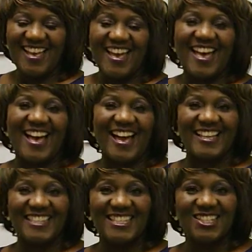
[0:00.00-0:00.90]
Hi,
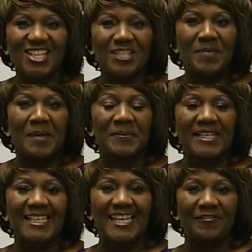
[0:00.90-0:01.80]
this is Judge
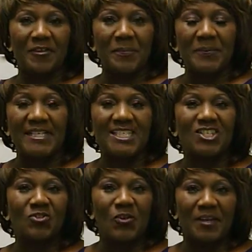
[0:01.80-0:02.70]
Mablean Ephraim. Please
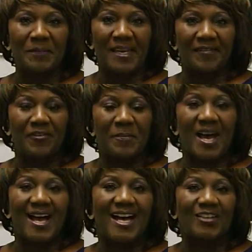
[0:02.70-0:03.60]
join me for my
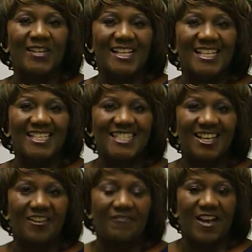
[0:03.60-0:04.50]
Honoring
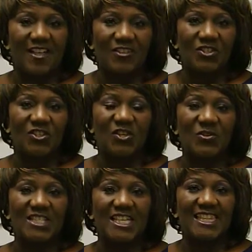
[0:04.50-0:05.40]
Unsung Fathers
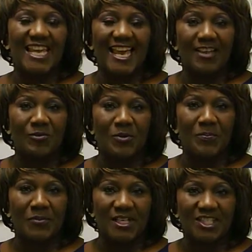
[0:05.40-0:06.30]
thirteenth Annual
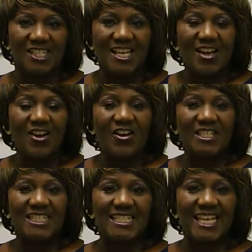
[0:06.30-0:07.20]
Brunch
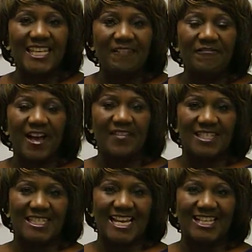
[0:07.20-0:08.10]
on Sunday,
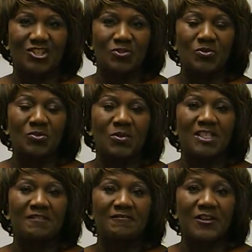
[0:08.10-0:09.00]
Father's Day, June
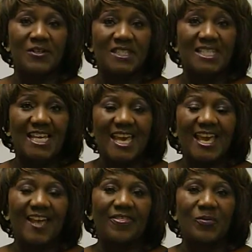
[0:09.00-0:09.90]
twenty-first
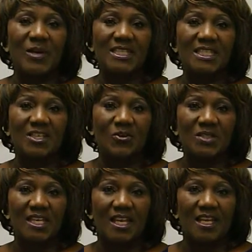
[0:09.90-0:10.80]
at the Westin
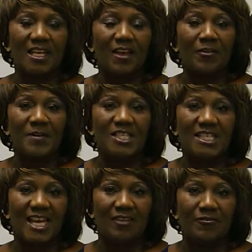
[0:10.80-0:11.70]
Hotel in Long Beach,
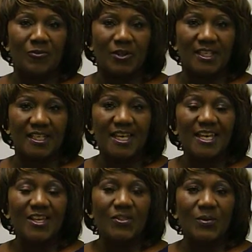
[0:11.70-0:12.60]
California,
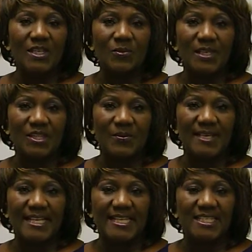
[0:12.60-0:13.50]
three
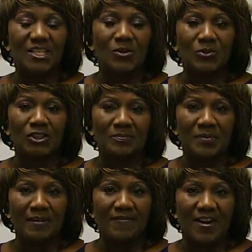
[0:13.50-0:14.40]
thirty-three East Ocean
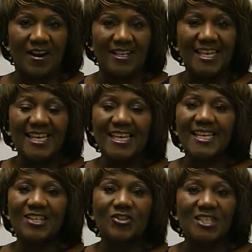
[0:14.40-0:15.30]
Boulevard.
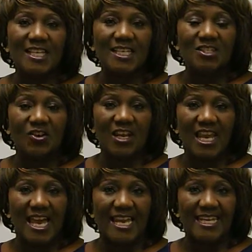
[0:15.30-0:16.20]
Get your tickets
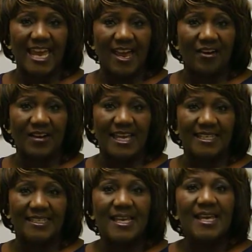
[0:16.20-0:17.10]
online now at
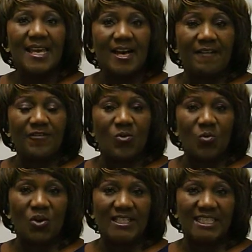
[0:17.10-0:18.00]
huff
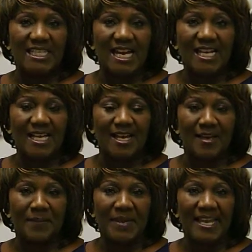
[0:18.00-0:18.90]
awards dot
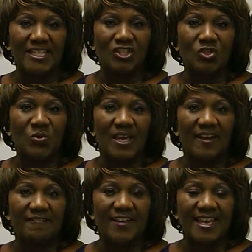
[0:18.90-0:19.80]
com, H U
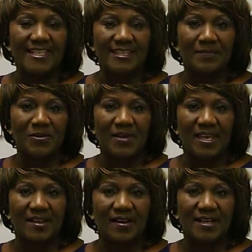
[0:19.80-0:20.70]
F A W
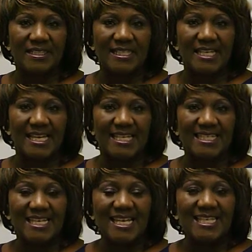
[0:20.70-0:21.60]
A R D S
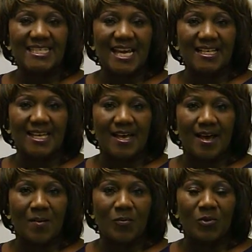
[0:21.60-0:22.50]
dot com.